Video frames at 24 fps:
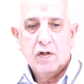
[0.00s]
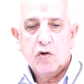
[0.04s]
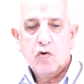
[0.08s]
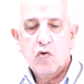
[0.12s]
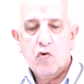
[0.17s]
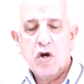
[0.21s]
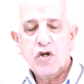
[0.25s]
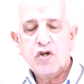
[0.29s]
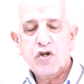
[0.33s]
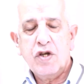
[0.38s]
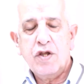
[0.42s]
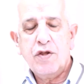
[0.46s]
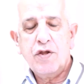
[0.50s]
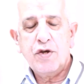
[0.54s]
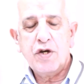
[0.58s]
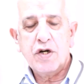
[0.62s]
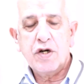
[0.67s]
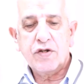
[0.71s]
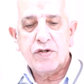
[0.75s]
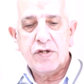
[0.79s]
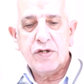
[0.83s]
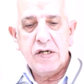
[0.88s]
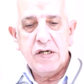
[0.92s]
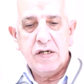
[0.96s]
Question
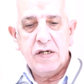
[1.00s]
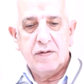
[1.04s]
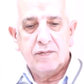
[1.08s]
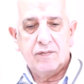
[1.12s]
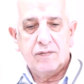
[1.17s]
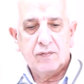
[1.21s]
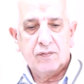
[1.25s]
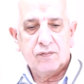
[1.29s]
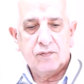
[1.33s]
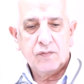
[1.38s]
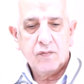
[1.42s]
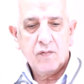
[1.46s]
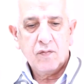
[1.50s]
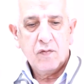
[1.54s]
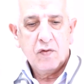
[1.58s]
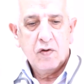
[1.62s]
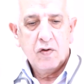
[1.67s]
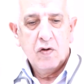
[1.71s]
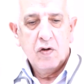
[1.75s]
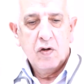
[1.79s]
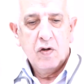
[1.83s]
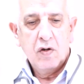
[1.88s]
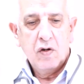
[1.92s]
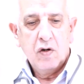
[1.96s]
13.
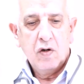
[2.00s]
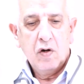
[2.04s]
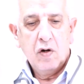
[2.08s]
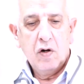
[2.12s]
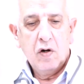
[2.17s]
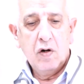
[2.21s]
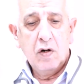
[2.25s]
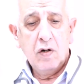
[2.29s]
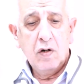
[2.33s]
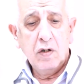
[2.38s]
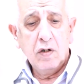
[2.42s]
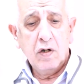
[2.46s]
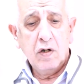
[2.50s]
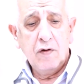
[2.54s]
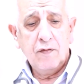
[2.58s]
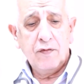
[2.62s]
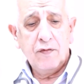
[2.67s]
All